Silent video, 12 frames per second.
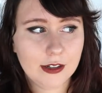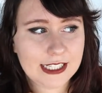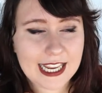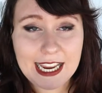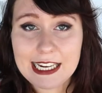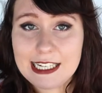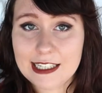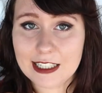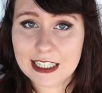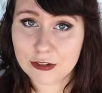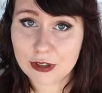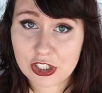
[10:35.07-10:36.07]
daily
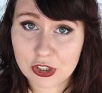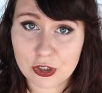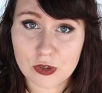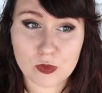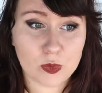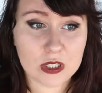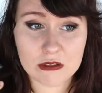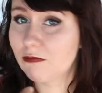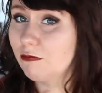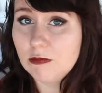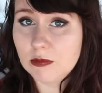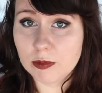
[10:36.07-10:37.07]
interactions with
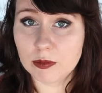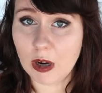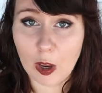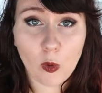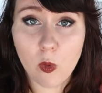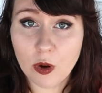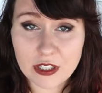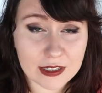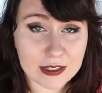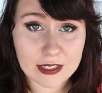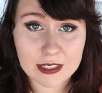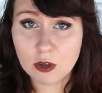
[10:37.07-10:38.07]

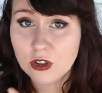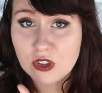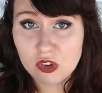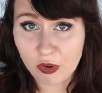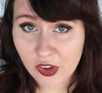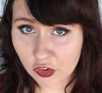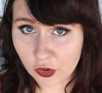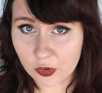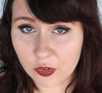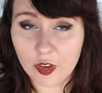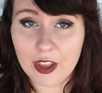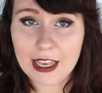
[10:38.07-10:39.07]
acquaintances or
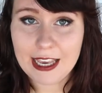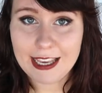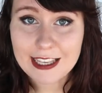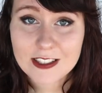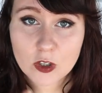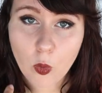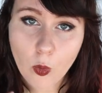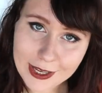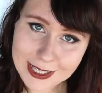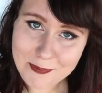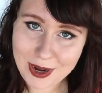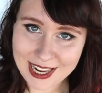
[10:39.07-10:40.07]
strangers, it's
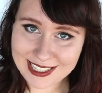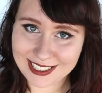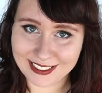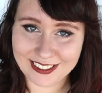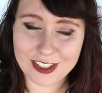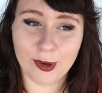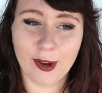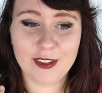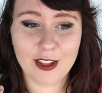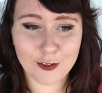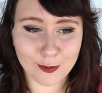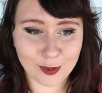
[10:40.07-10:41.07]
quite pleasant to have
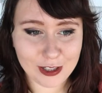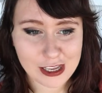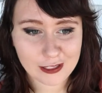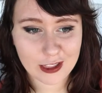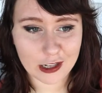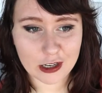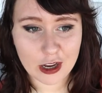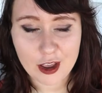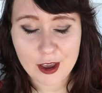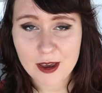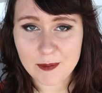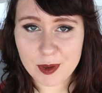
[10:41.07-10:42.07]
this feeling that
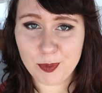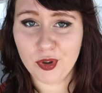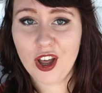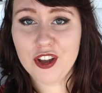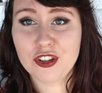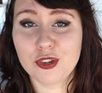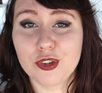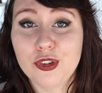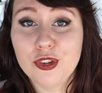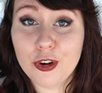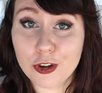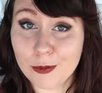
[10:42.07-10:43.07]
people are not
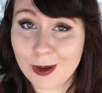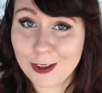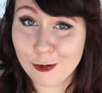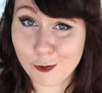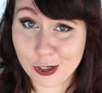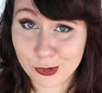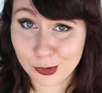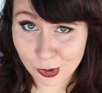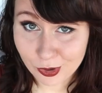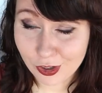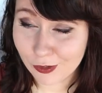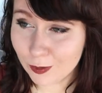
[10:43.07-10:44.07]
annoyed by the fact you're
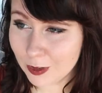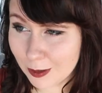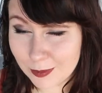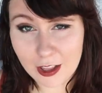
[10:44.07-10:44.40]
talking to them.